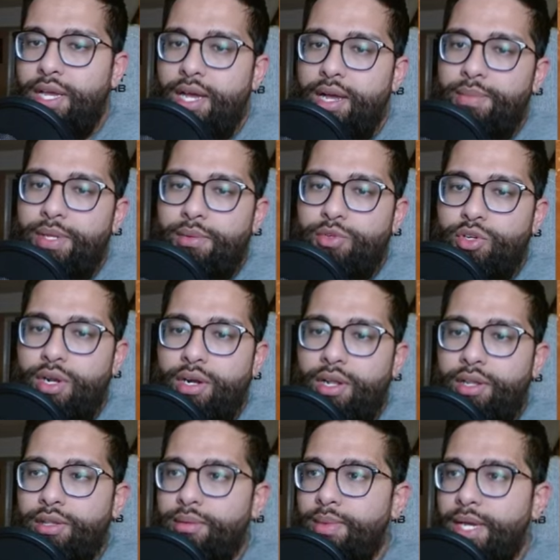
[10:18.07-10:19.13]
I mean, I'm drawing all
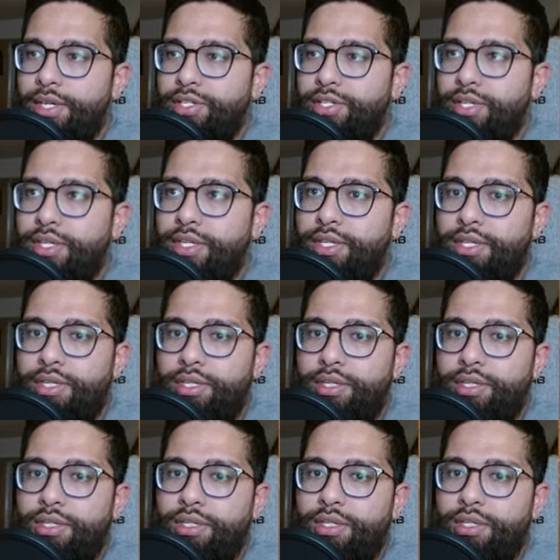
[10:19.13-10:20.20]
of them, actually.
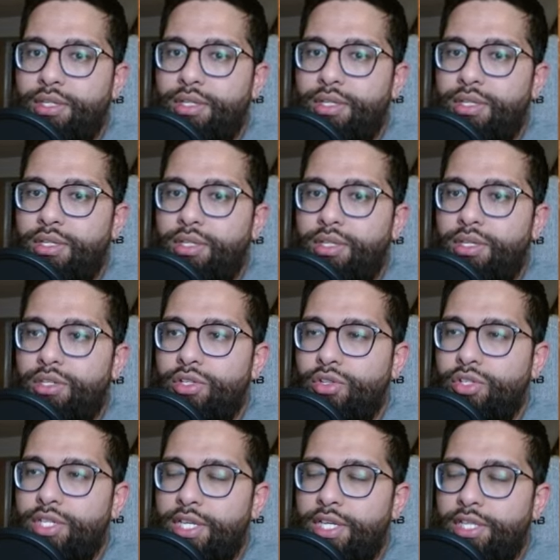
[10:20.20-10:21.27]
So
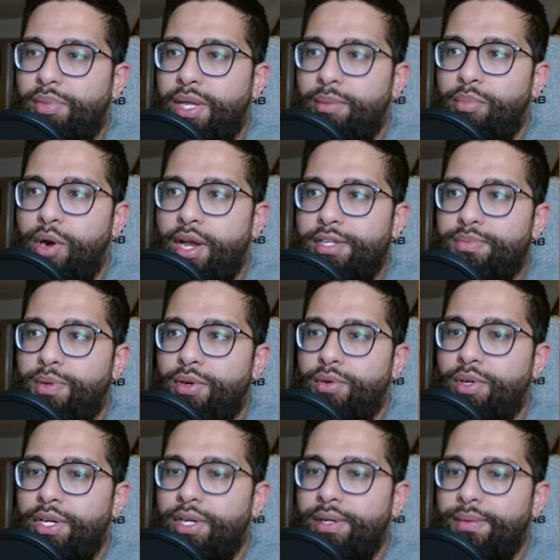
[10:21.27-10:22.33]
looks like they're playing Prospero
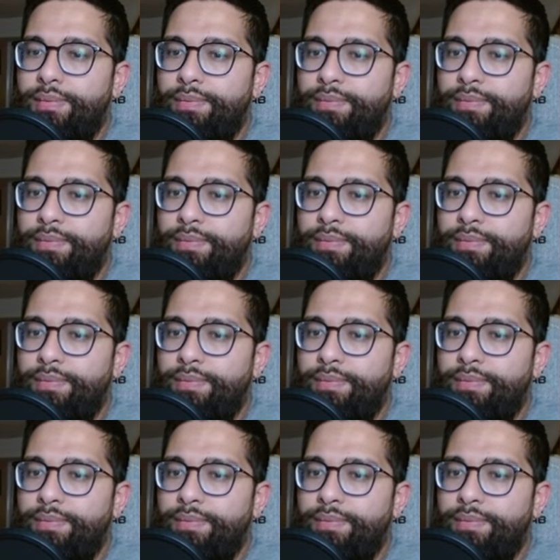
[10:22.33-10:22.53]
here.